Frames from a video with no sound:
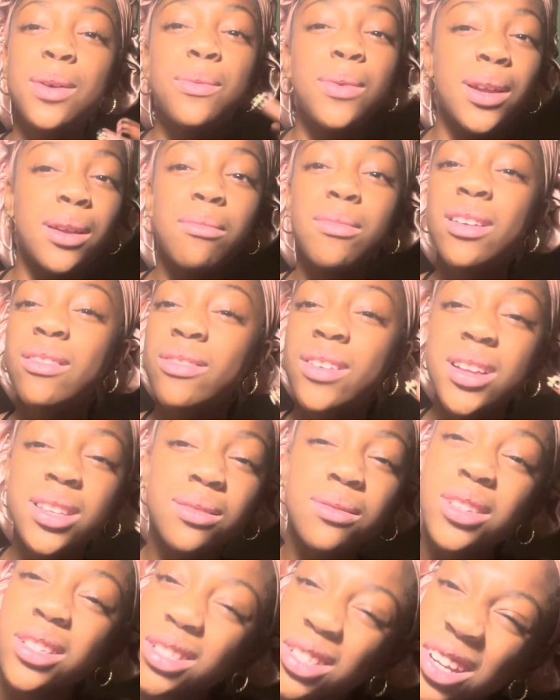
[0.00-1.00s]
want to be friends
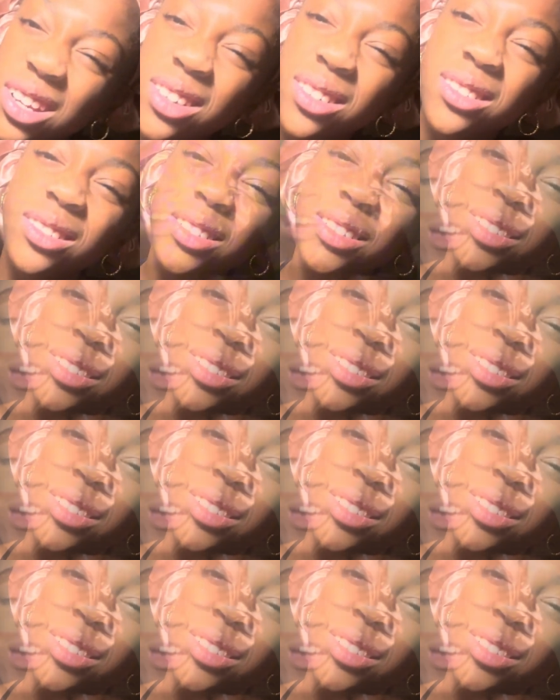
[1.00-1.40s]
with you?